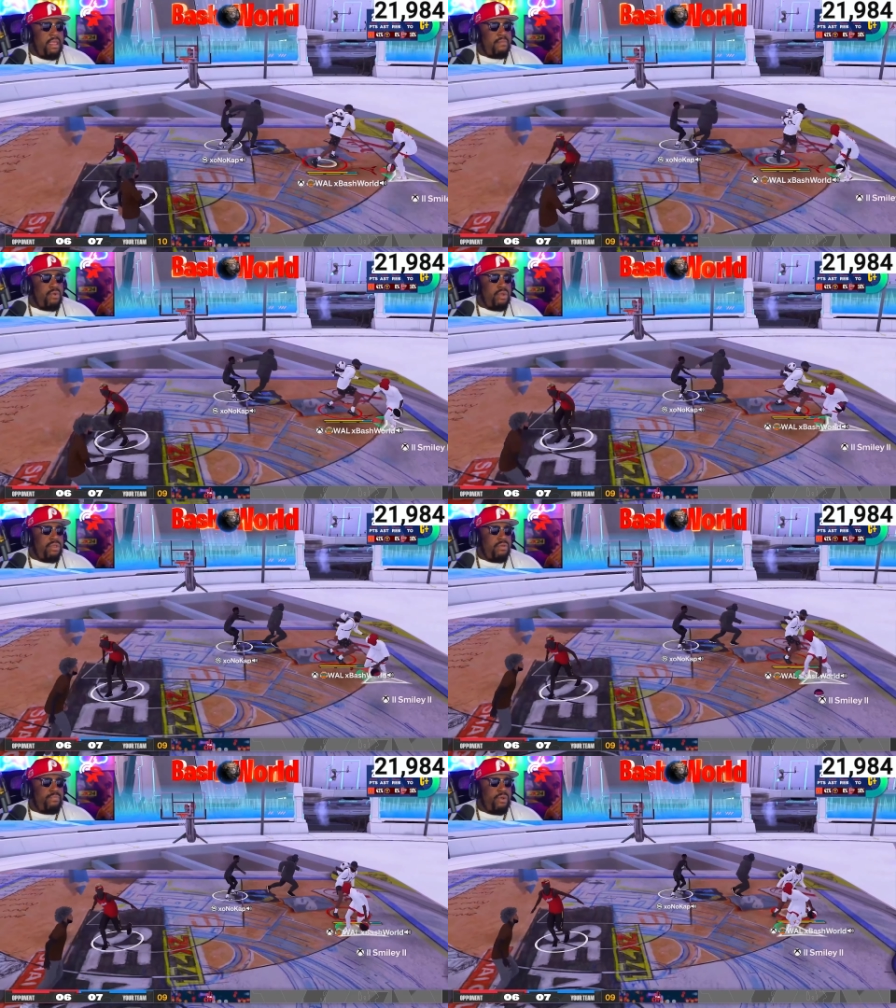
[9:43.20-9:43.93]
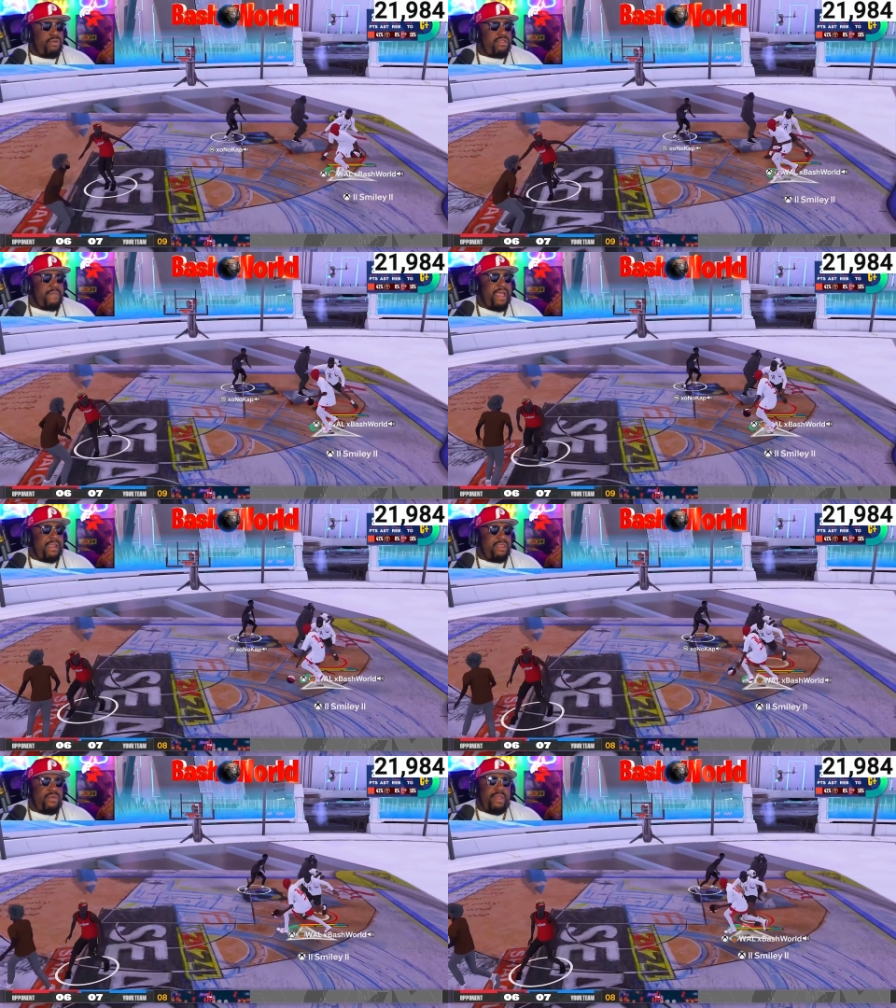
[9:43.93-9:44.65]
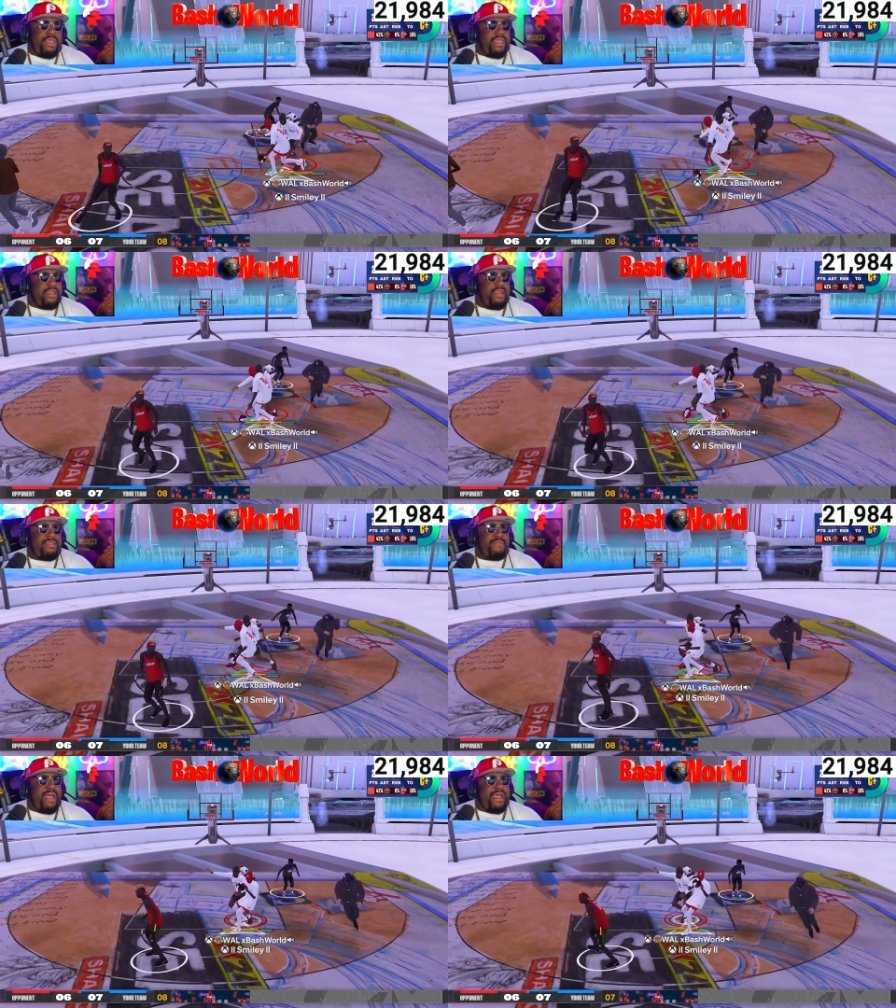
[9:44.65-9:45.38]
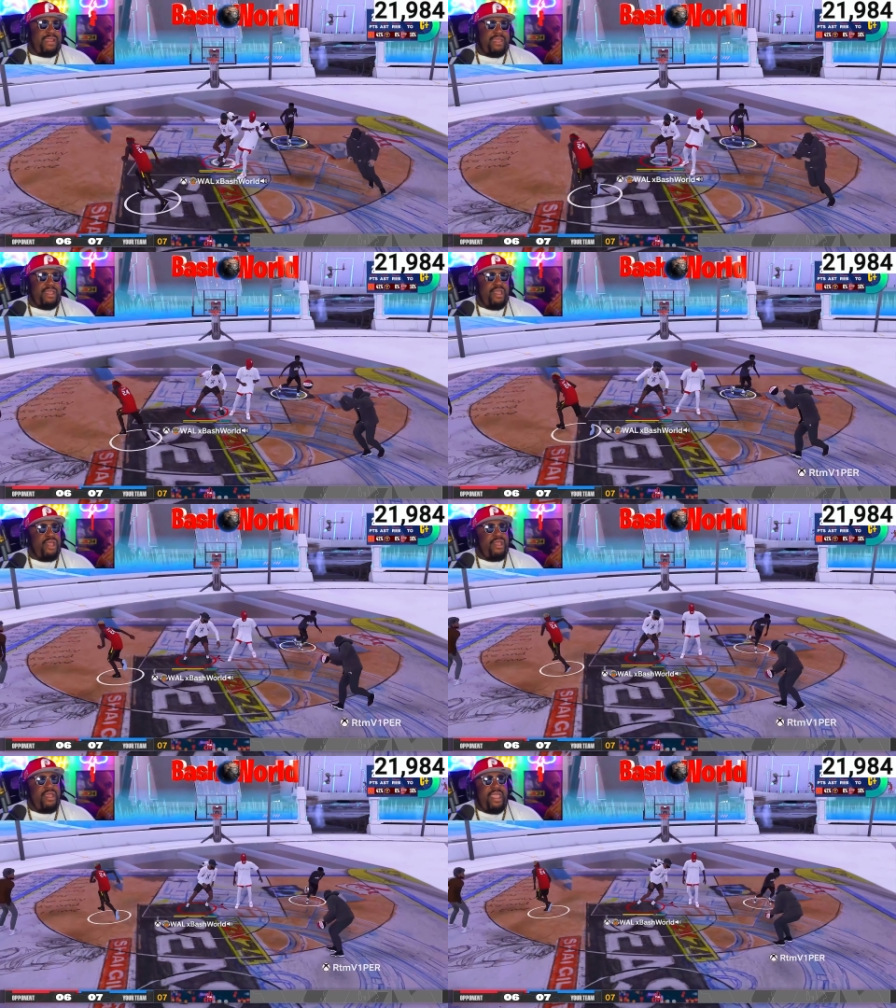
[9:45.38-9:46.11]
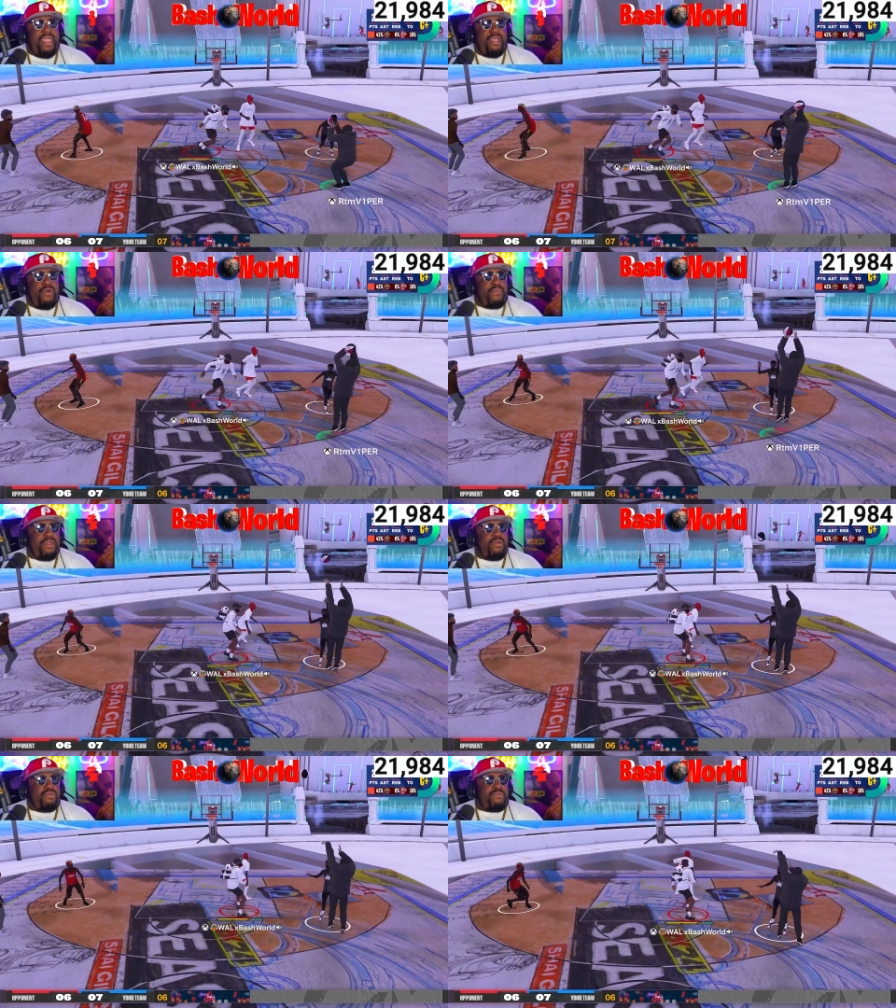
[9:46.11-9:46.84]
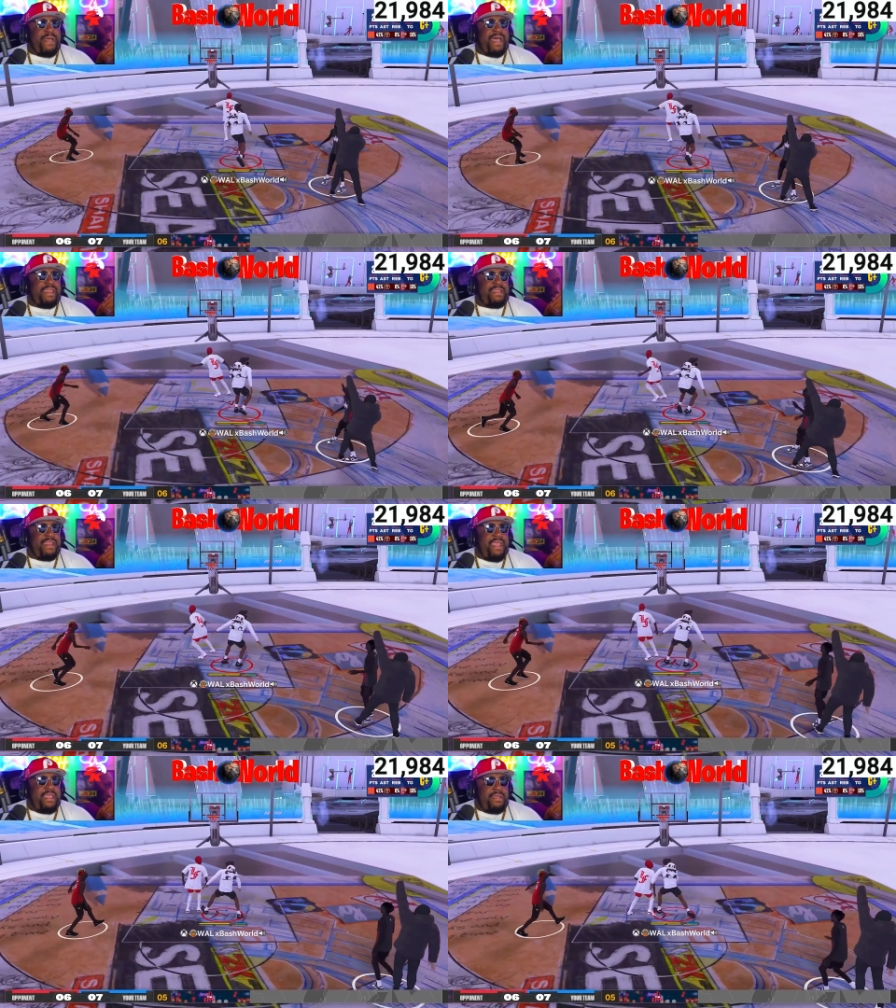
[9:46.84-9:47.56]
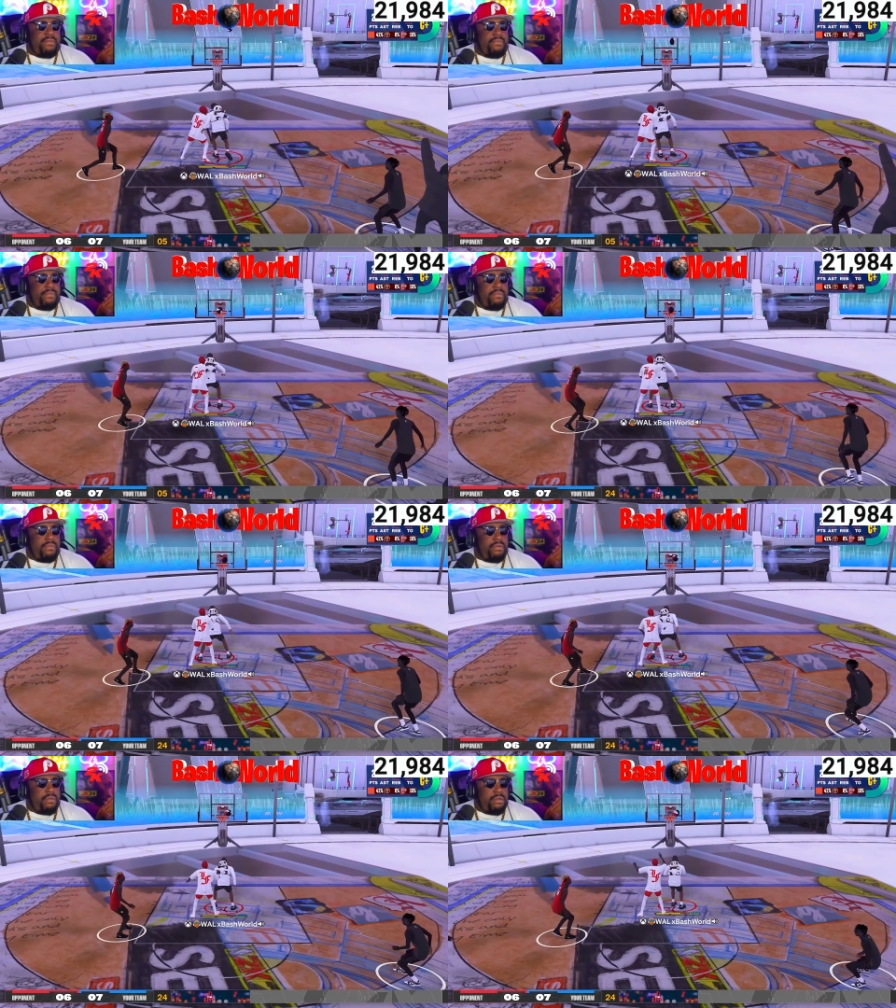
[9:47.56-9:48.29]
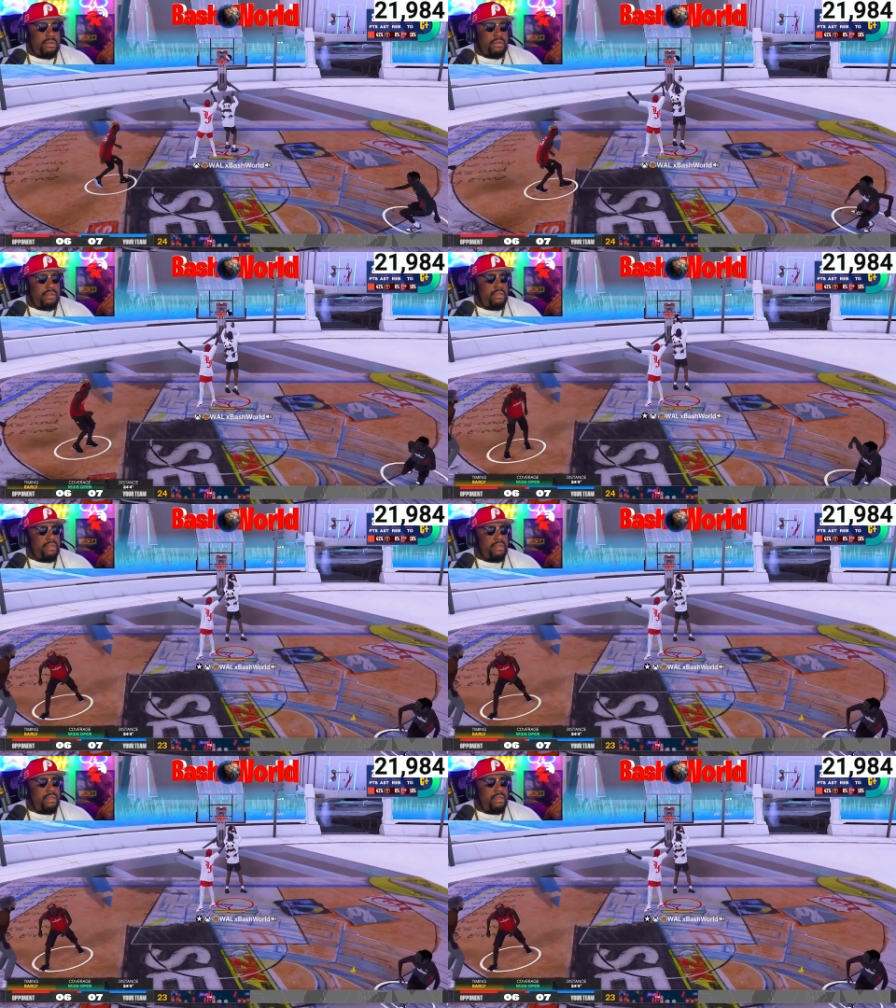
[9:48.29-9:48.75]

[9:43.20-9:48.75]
I'm on you, bro. Smiley, you ain't getting a smiley. Ain't gonna be no smiling today. That's off. That's off.